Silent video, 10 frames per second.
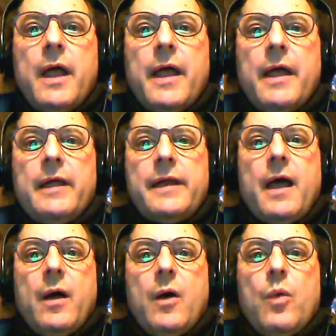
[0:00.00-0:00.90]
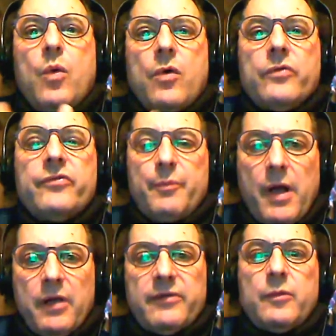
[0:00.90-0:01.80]
and how worlds or
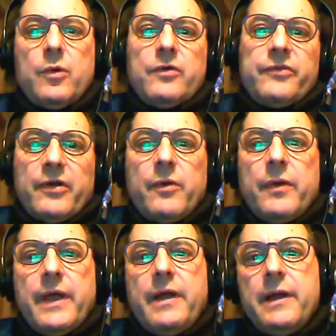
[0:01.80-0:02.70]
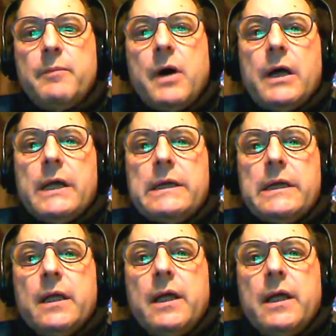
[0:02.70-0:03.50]
possible worlds are created in mind.